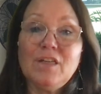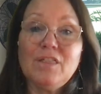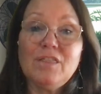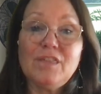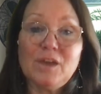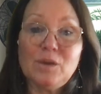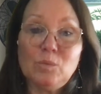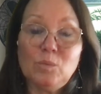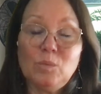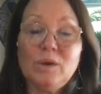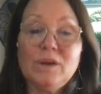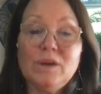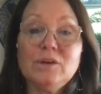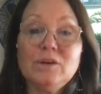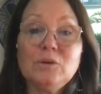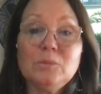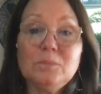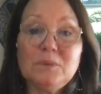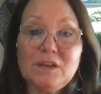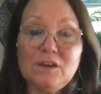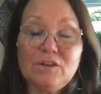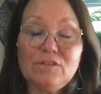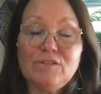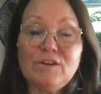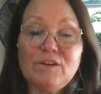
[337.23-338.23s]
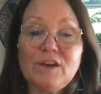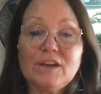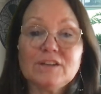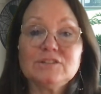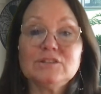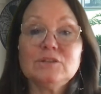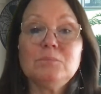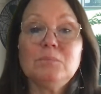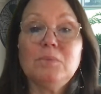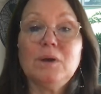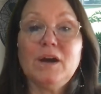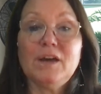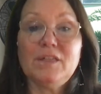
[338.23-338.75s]
They will be
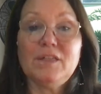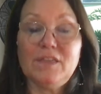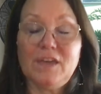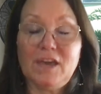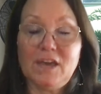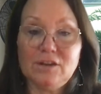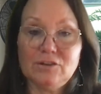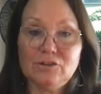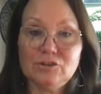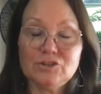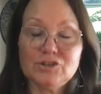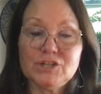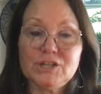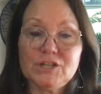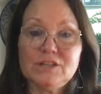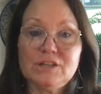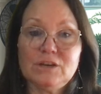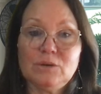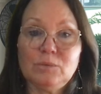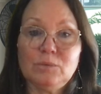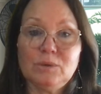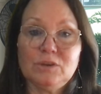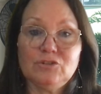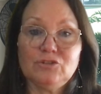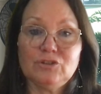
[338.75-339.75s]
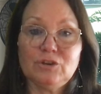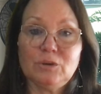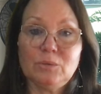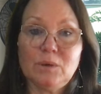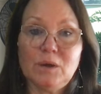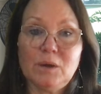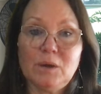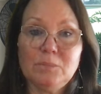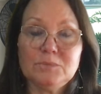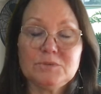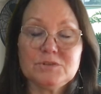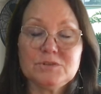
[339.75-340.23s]
affected by the energy that we show up.